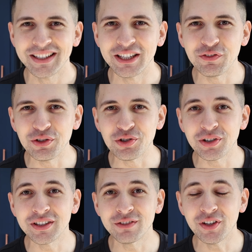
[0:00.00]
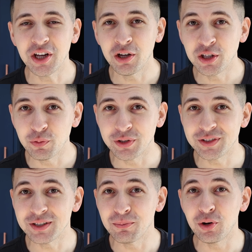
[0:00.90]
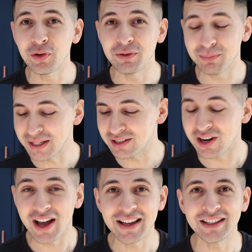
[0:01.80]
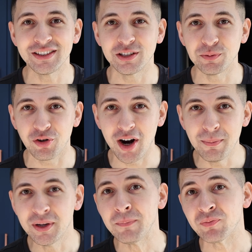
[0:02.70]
If you enjoyed this video and you want to see more, then please like and subscribe.